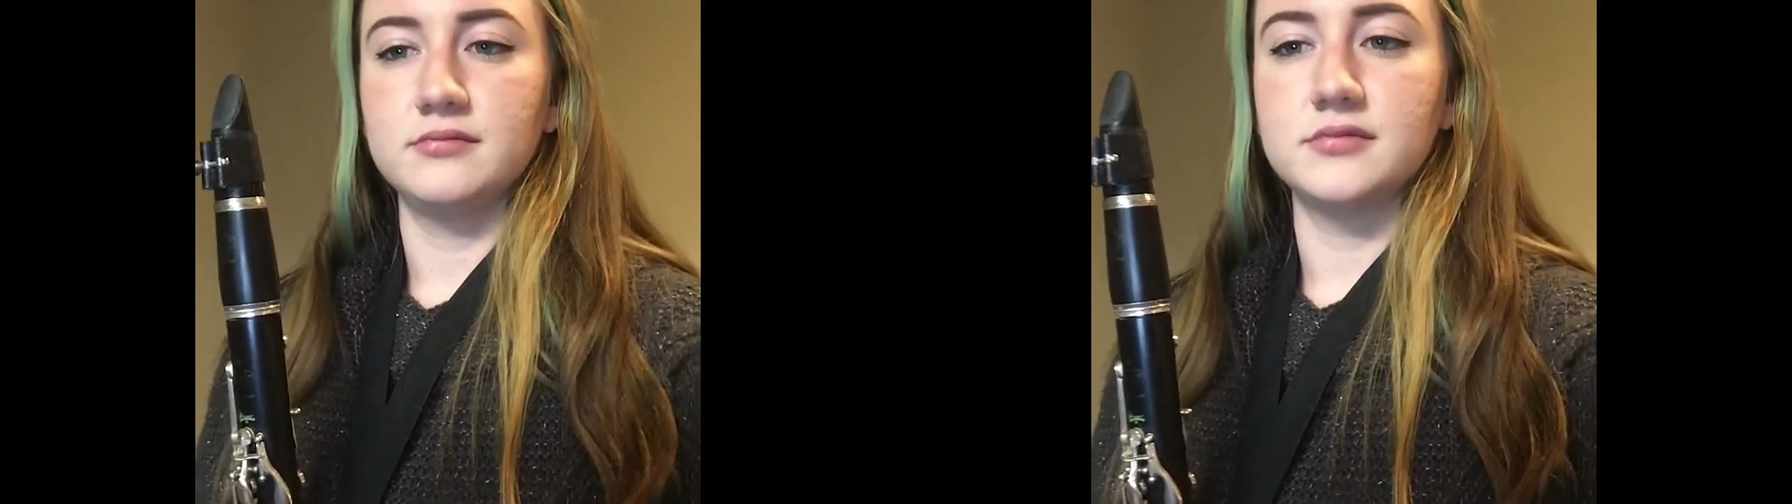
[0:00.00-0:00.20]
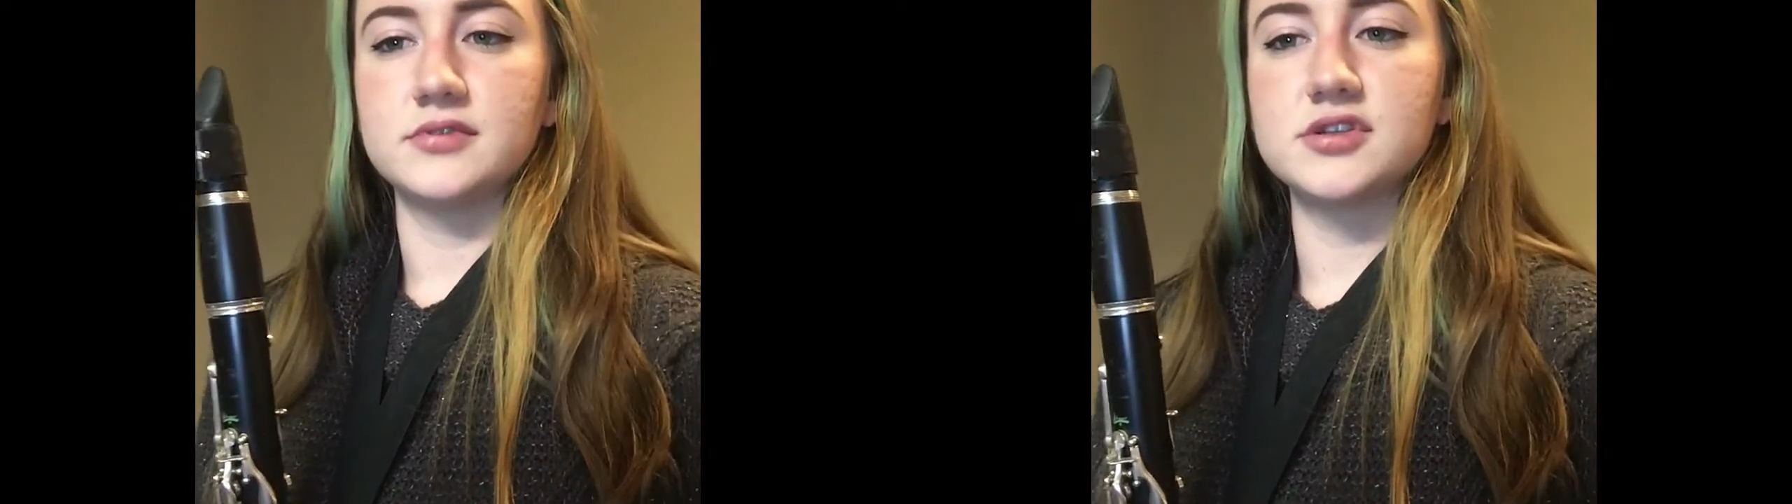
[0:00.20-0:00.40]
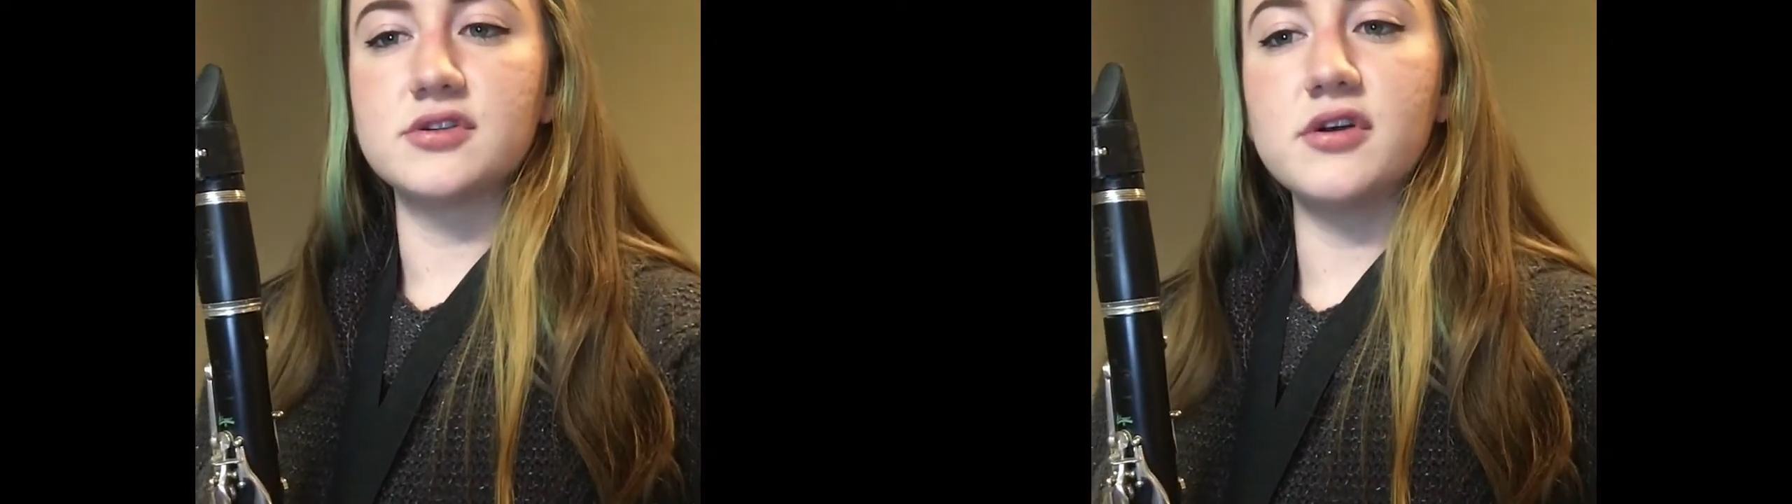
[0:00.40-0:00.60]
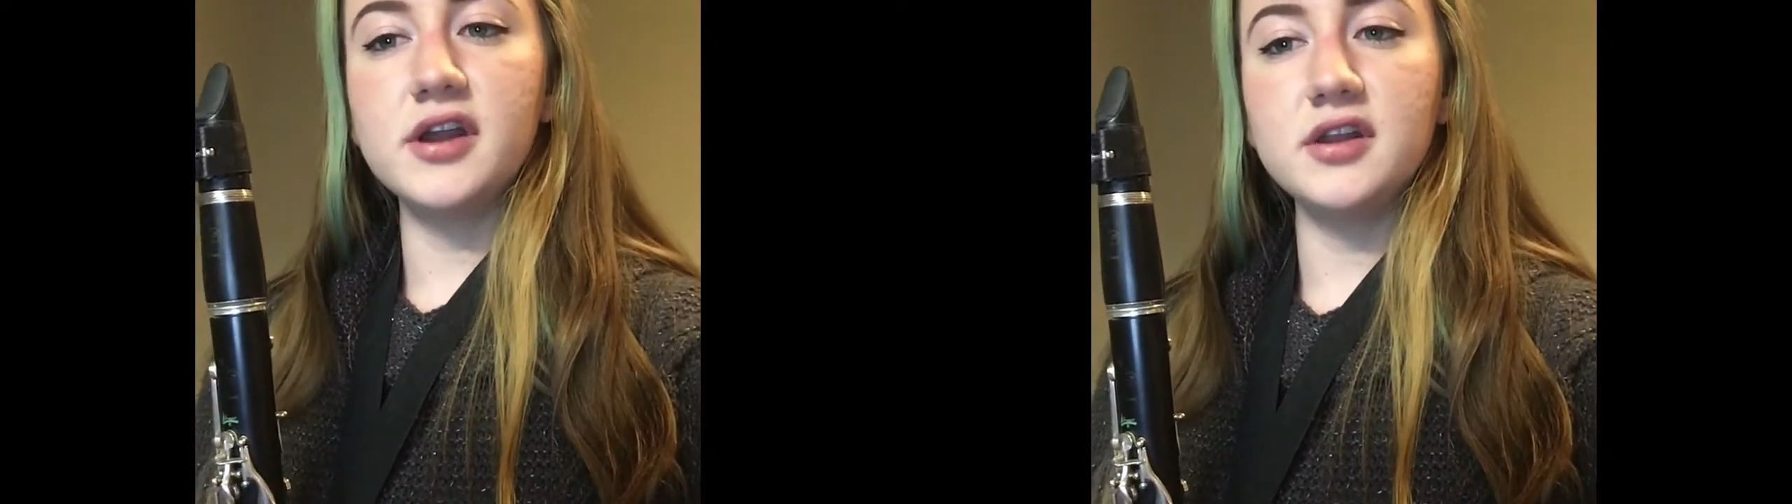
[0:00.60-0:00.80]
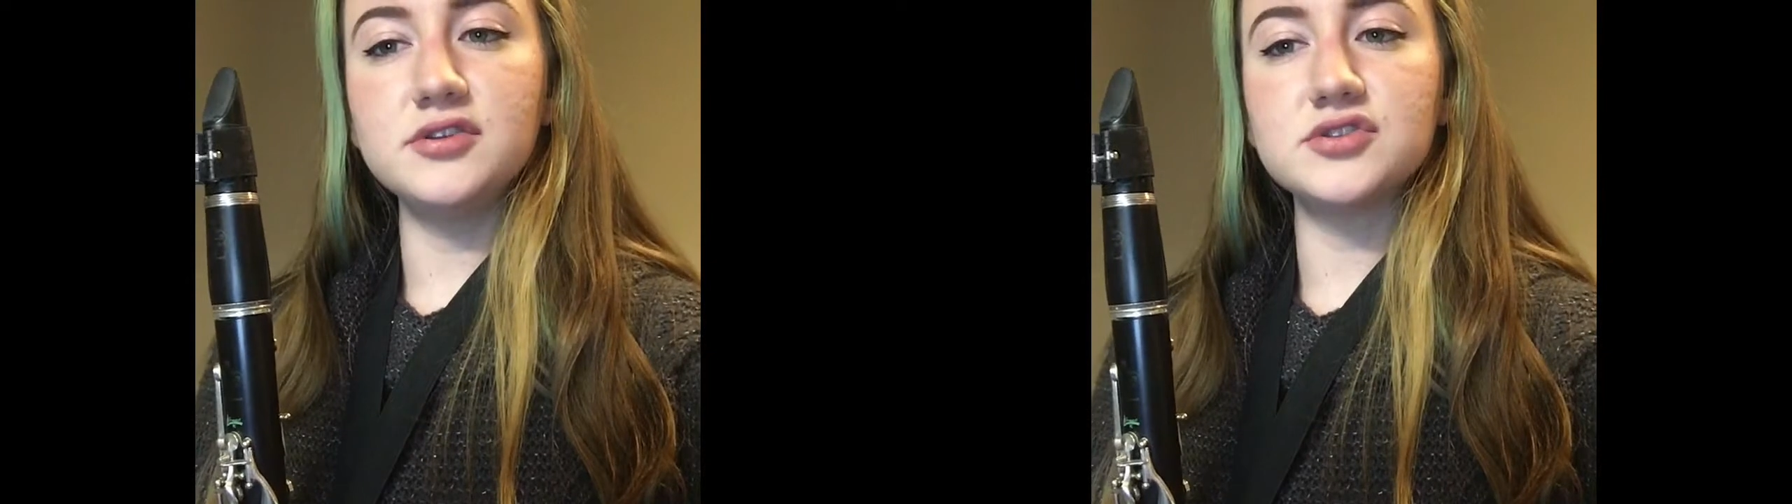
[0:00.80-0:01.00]
So go
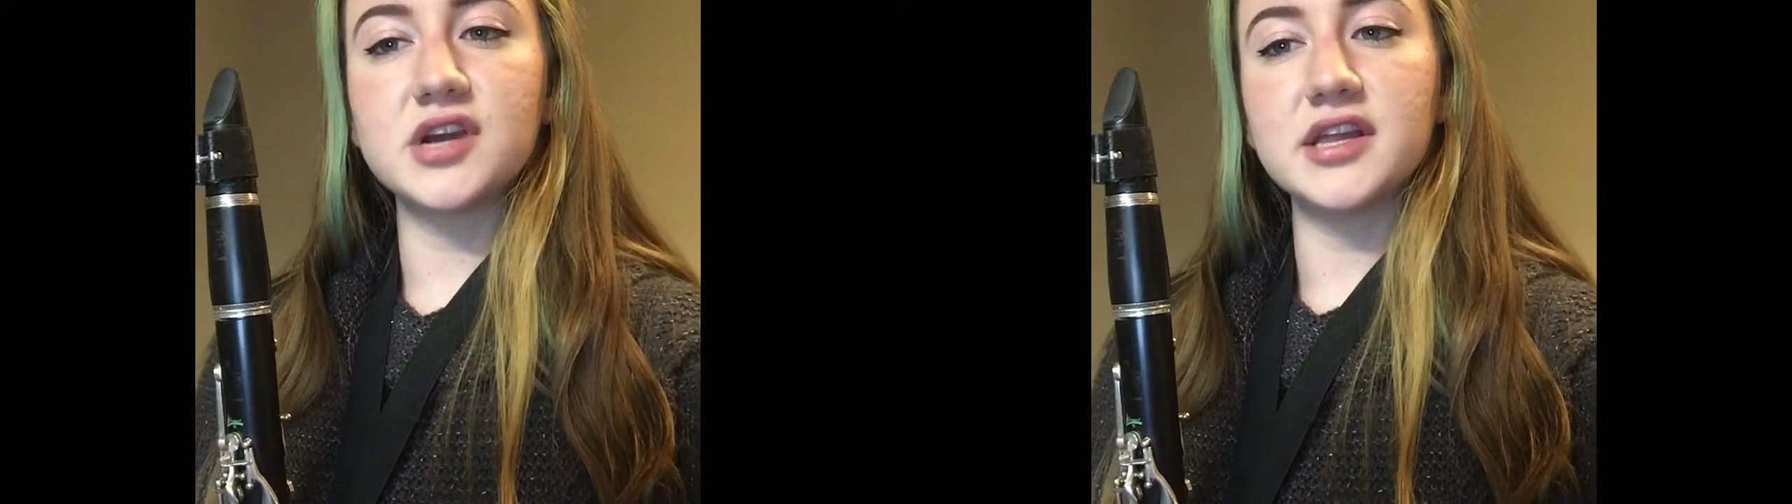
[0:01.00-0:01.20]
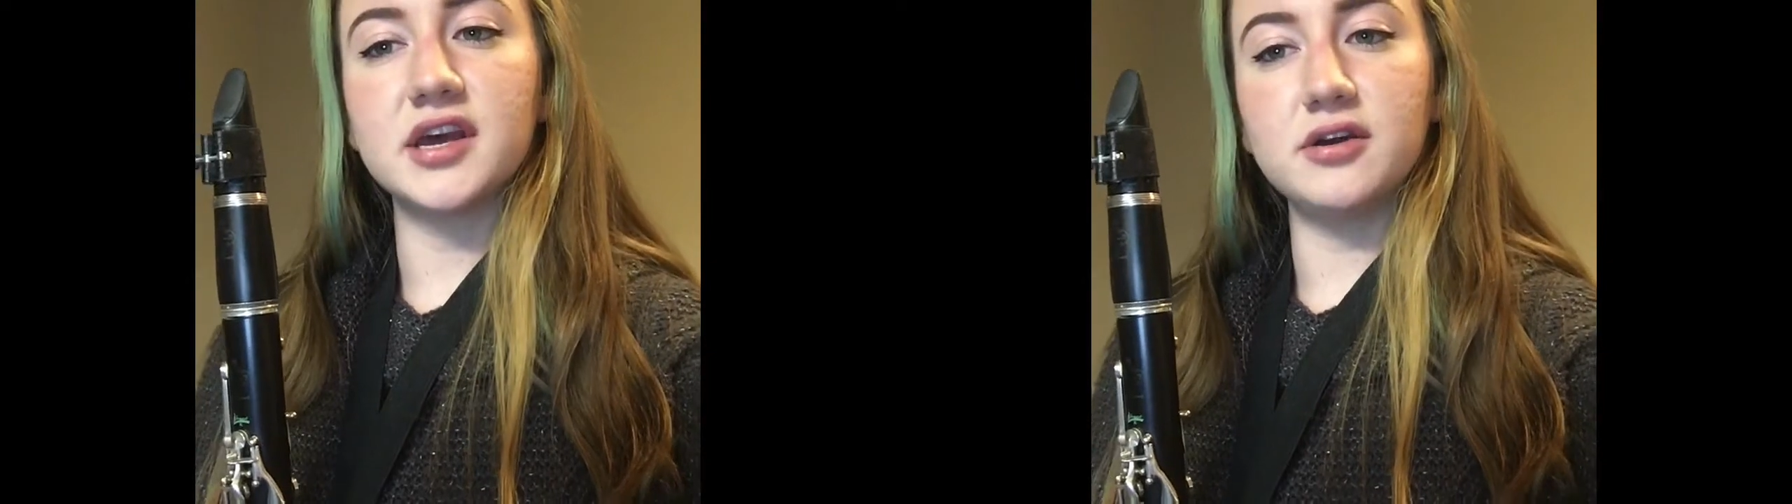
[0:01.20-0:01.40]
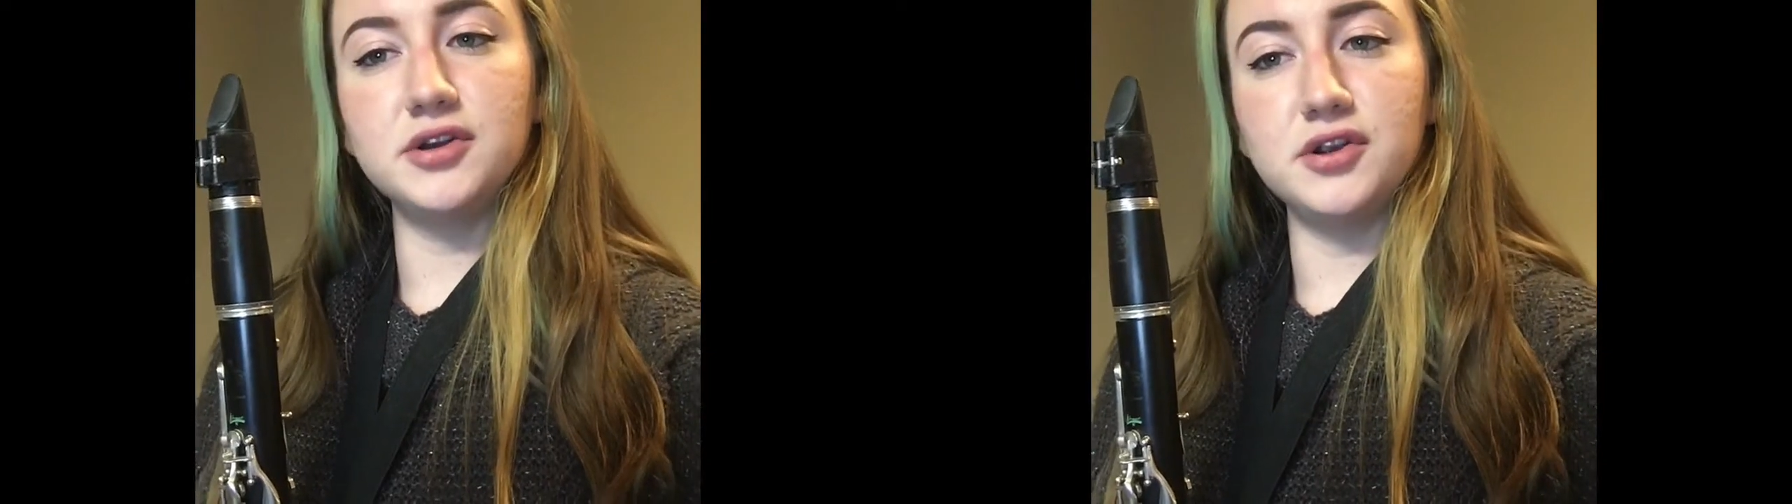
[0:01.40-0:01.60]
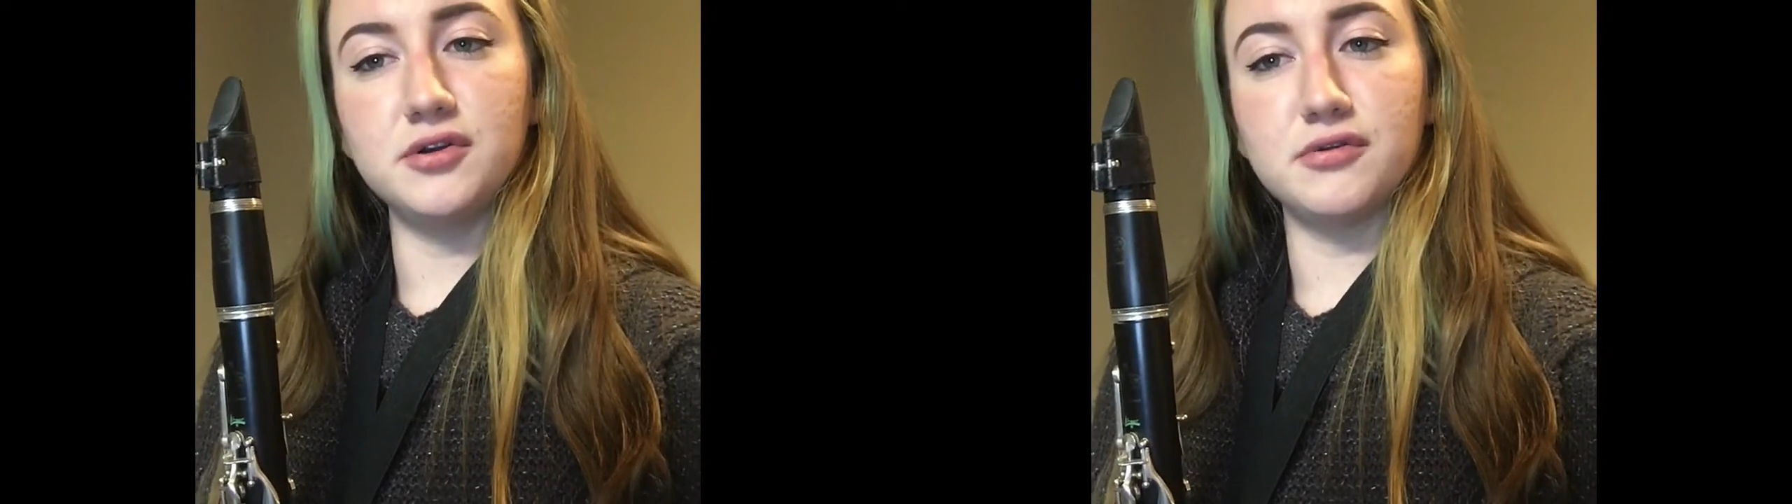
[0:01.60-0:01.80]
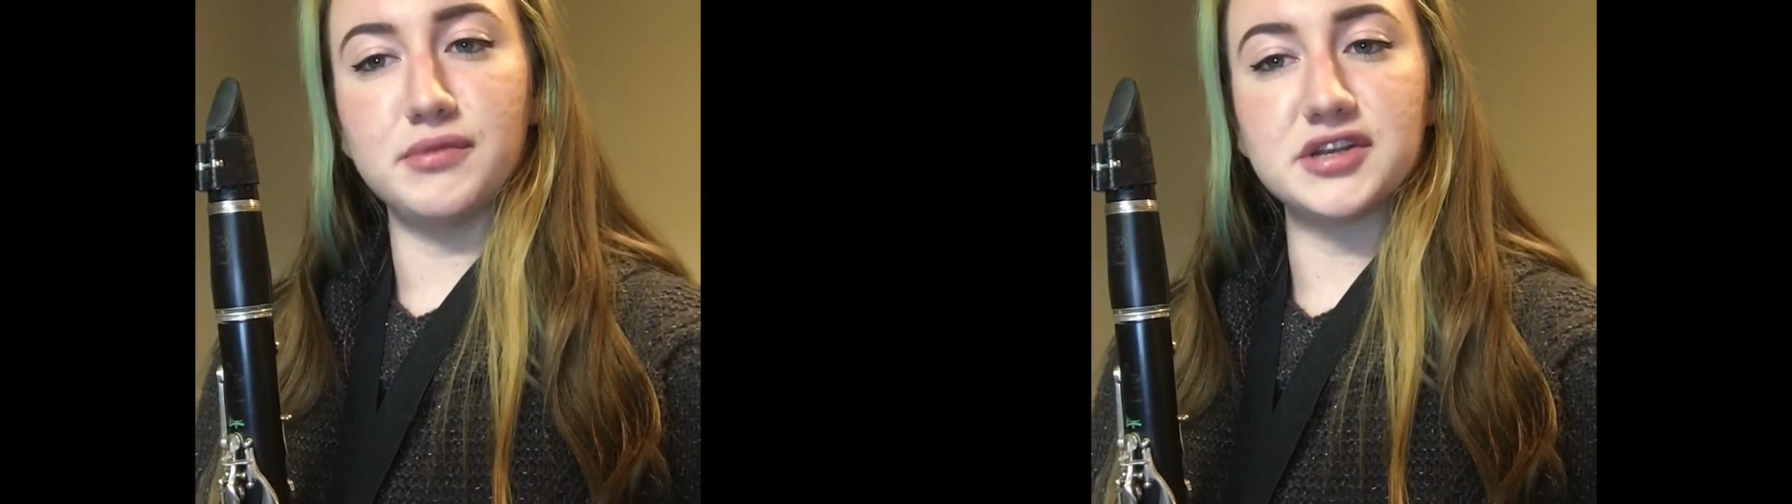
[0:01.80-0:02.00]
ahead and try that on your own.